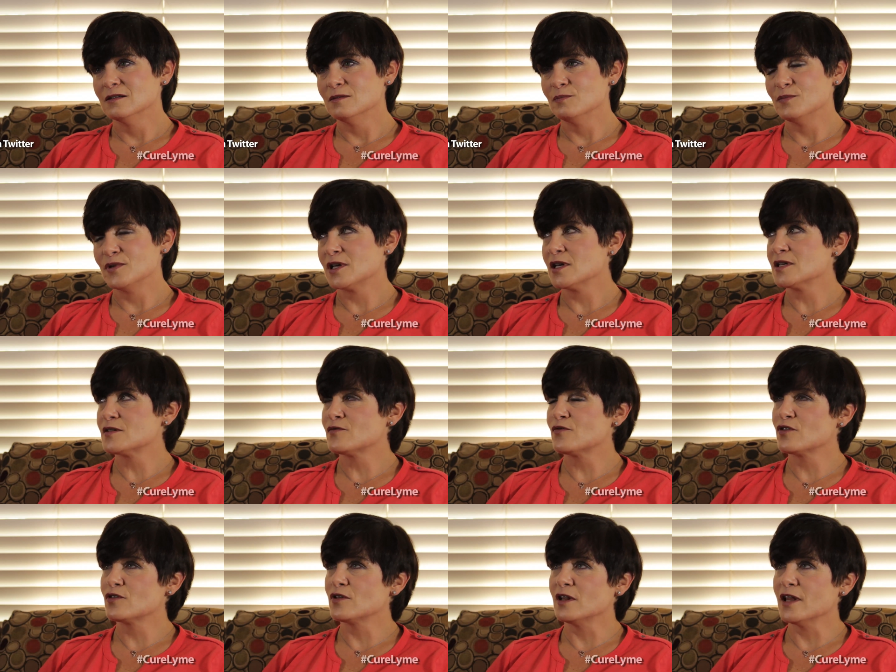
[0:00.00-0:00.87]
Because
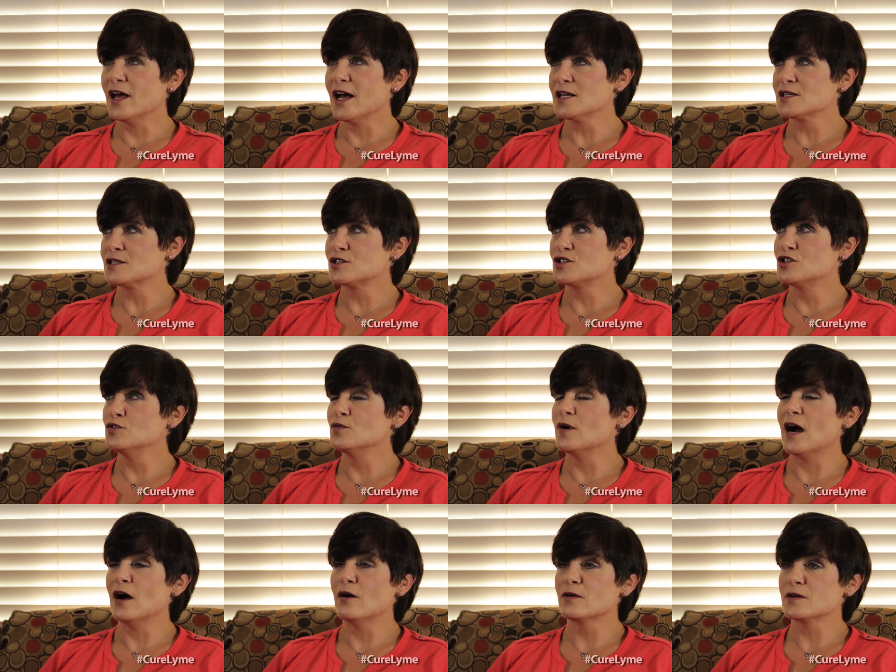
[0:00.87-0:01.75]
for the last 2
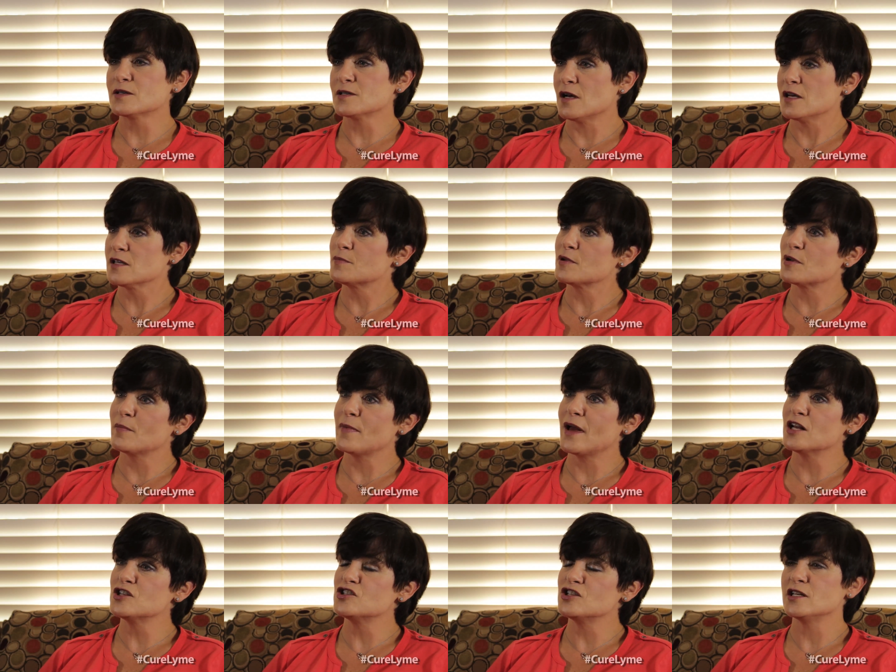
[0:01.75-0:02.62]
hours, all I've been
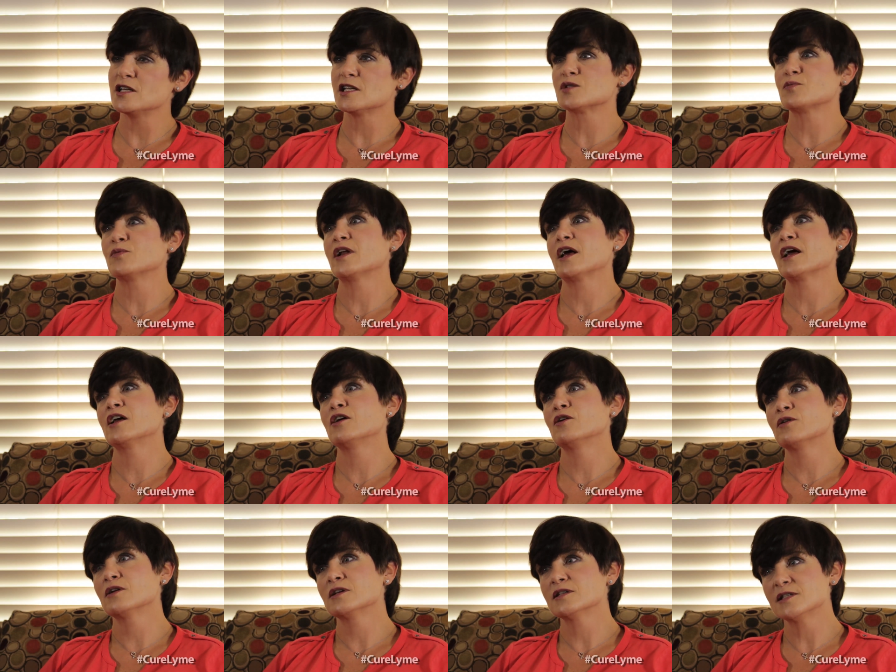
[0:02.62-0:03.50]
imagining is when I can
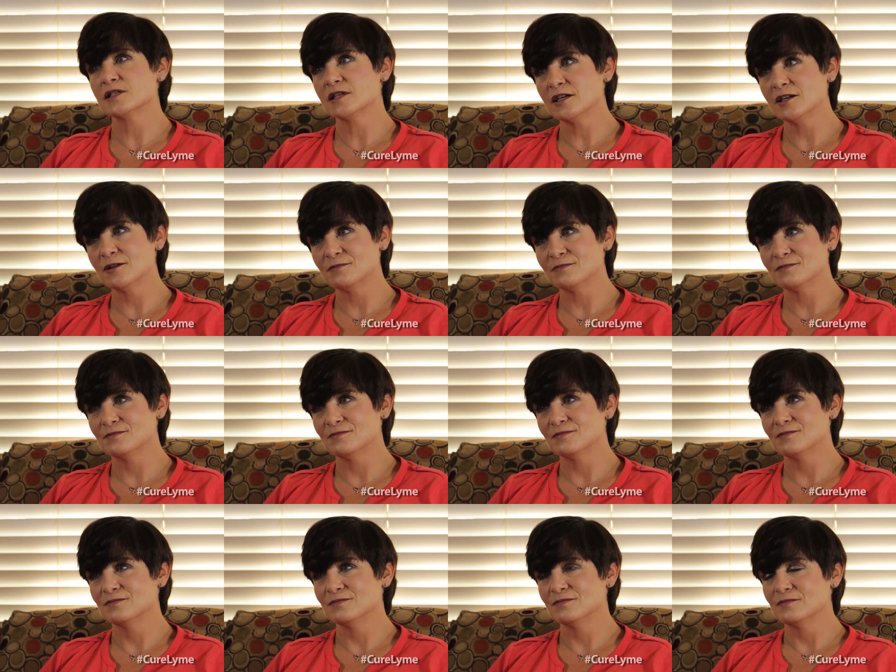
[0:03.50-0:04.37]
go to sleep.
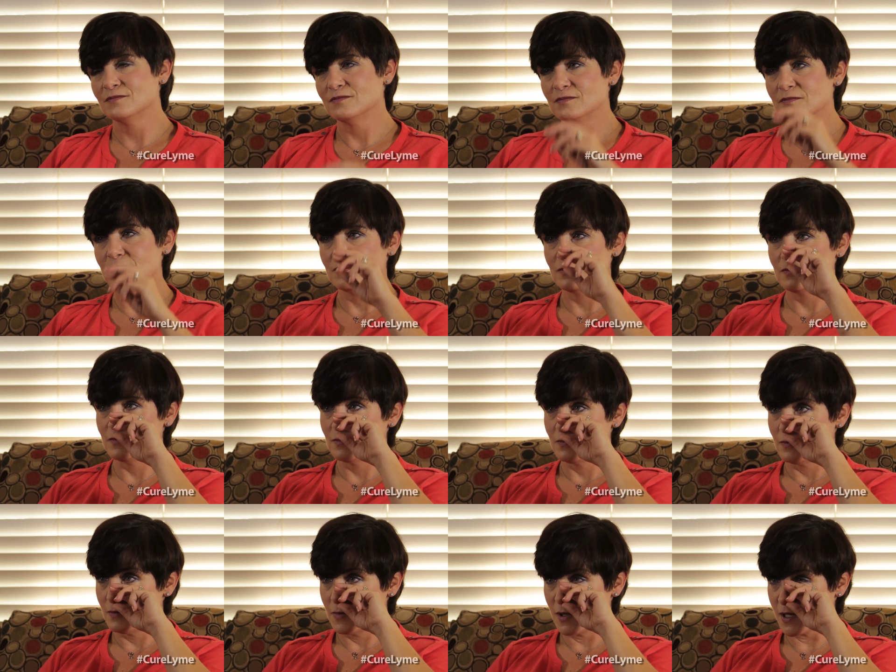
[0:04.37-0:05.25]

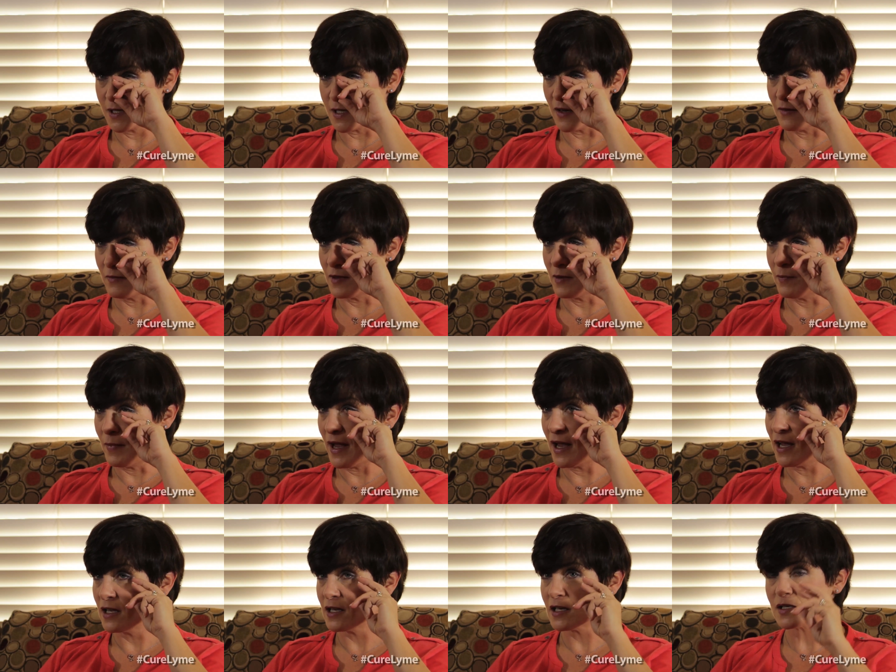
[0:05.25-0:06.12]
Because the
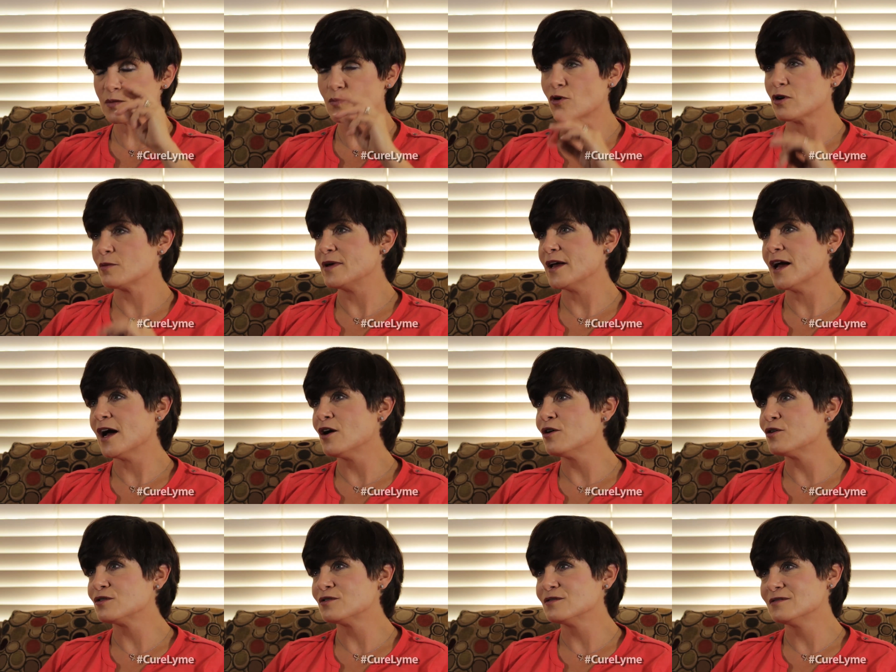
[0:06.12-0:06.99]
pain has worn me
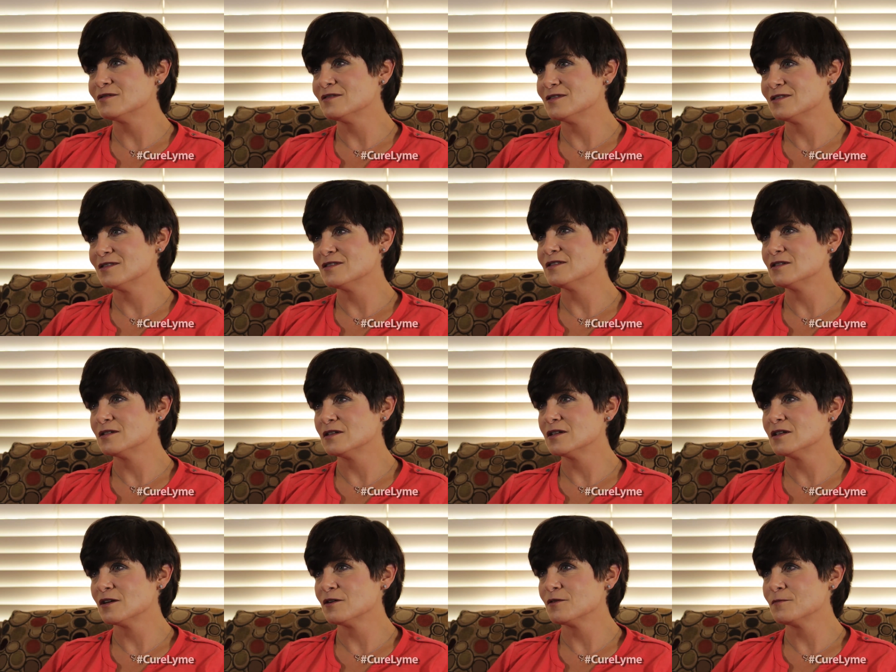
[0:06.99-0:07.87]
out. You know.